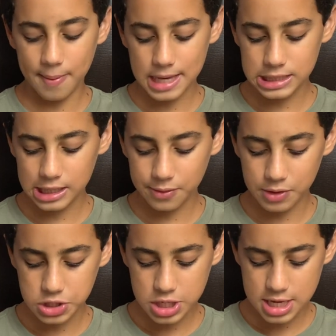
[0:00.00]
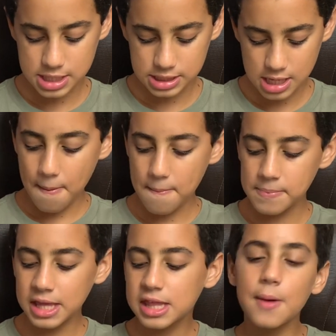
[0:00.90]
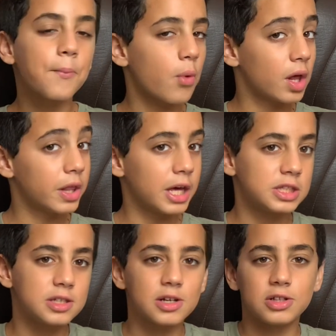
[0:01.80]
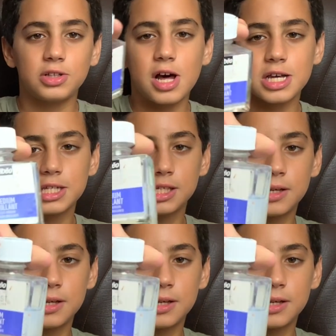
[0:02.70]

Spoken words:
painting, which is medium brilliant, gloss